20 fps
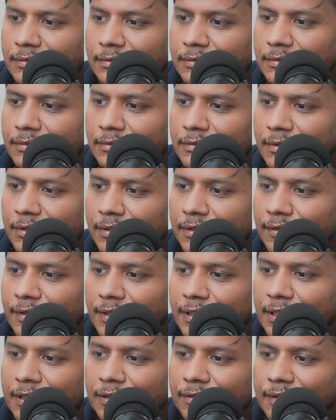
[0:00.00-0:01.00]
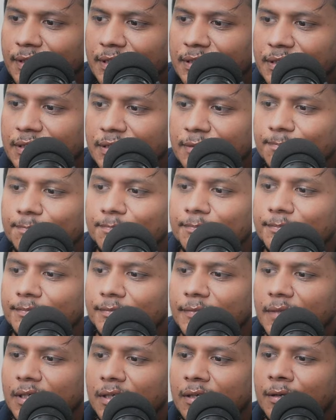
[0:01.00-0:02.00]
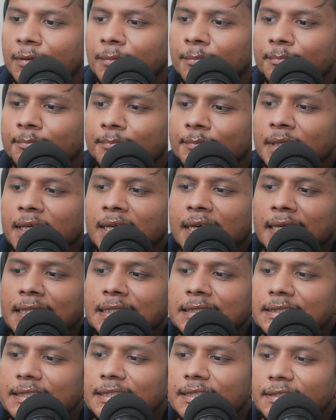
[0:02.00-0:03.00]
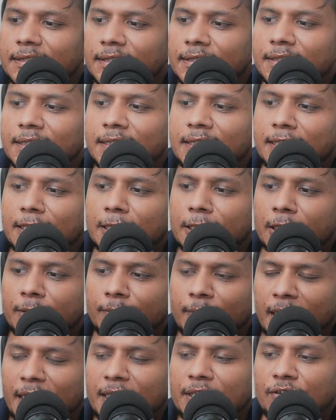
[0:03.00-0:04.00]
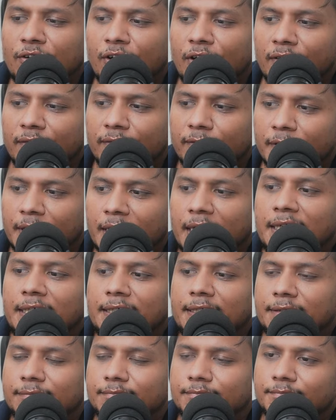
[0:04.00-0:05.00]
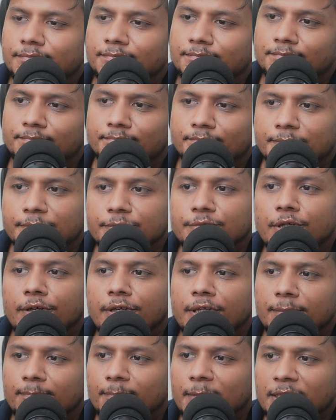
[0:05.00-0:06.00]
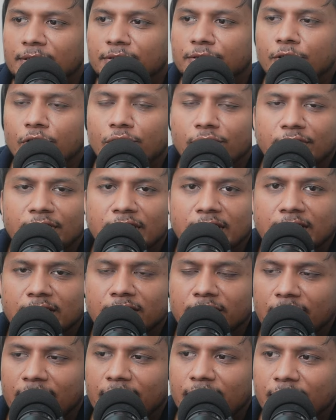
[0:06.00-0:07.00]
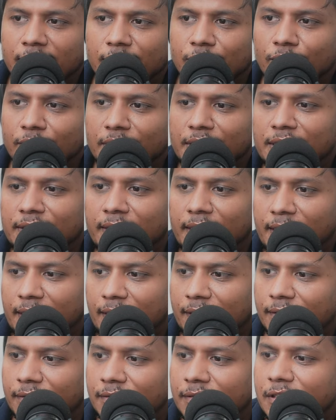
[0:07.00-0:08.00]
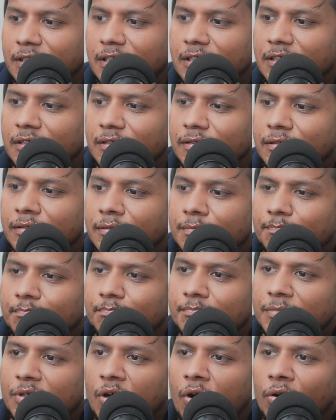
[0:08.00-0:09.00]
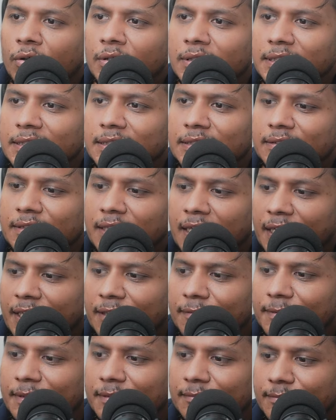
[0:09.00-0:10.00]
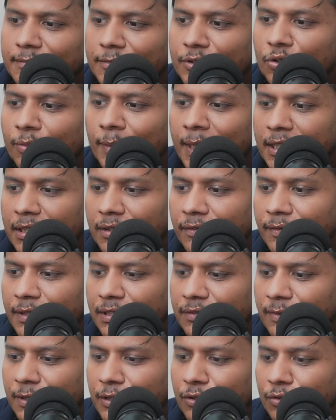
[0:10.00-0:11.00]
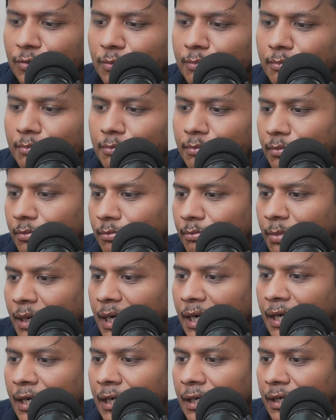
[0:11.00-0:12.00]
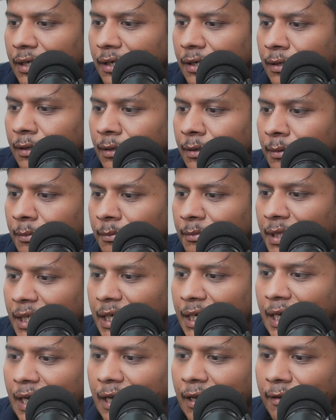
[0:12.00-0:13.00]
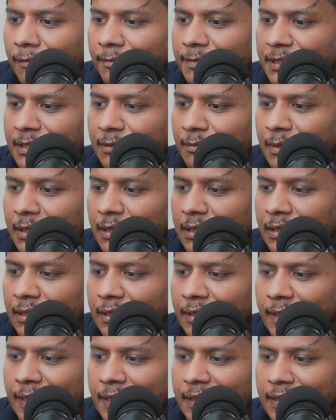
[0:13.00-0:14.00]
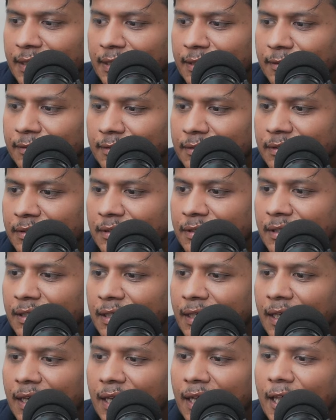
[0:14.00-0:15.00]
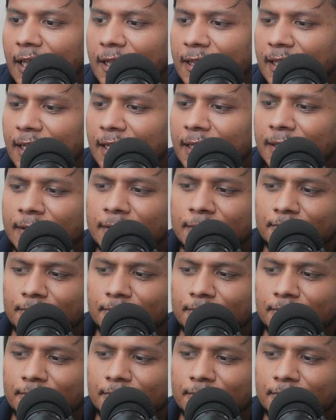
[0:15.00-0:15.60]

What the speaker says: So here you can see 600 terabyte of write. Sorry, it's not read and write, it's only write. So all these drives, no matter which one you buy, they have similar rating. And then